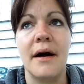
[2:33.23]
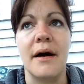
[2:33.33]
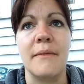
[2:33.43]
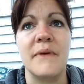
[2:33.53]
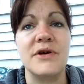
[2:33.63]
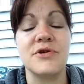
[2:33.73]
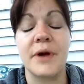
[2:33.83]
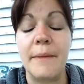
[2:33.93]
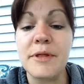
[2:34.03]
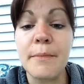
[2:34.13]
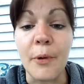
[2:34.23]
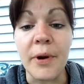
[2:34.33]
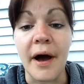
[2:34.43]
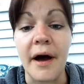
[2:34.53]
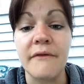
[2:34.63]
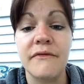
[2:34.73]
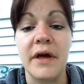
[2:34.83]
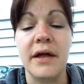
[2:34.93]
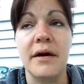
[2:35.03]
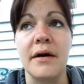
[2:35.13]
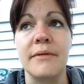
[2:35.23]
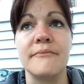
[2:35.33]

They scraped the bone off. They